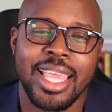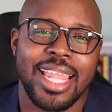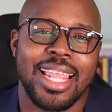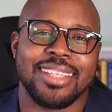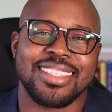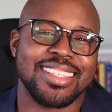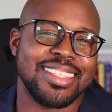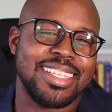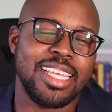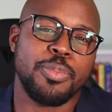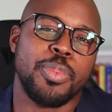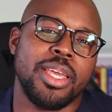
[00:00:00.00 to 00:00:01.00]
It has a
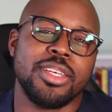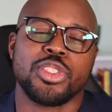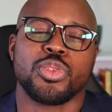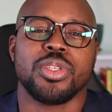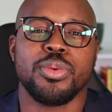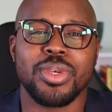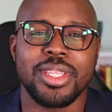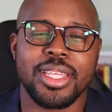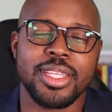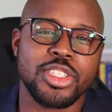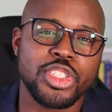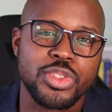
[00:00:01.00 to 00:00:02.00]
deep history
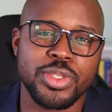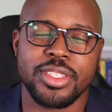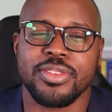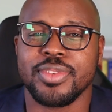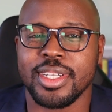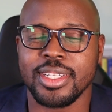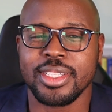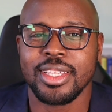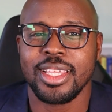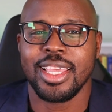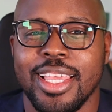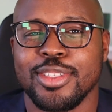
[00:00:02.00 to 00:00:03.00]
within Streetsville.
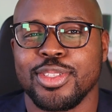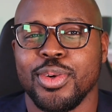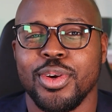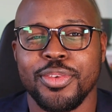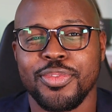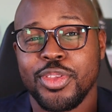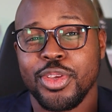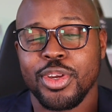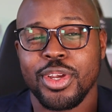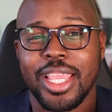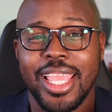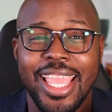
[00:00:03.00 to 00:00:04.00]
And so if
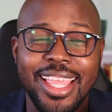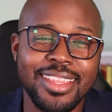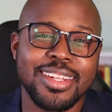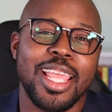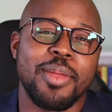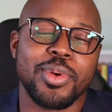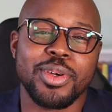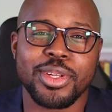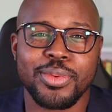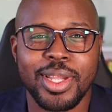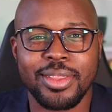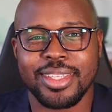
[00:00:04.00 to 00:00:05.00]
you're in the neighborhood
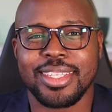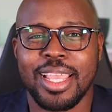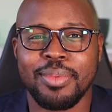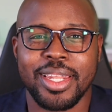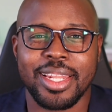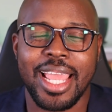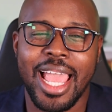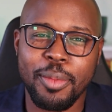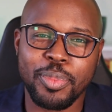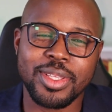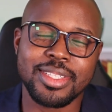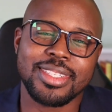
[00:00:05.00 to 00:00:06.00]
around the time that it
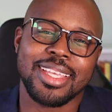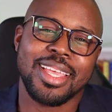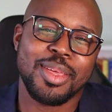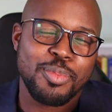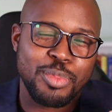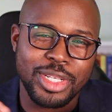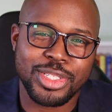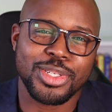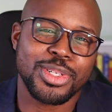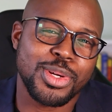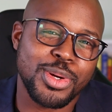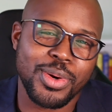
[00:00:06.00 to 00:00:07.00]
happens, be
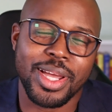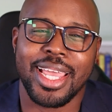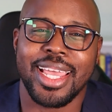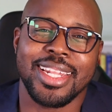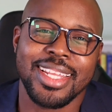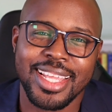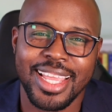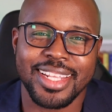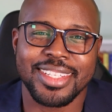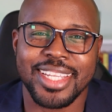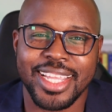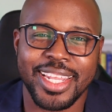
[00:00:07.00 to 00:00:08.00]
sure to go ahead
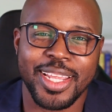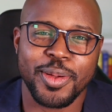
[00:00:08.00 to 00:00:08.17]
and check it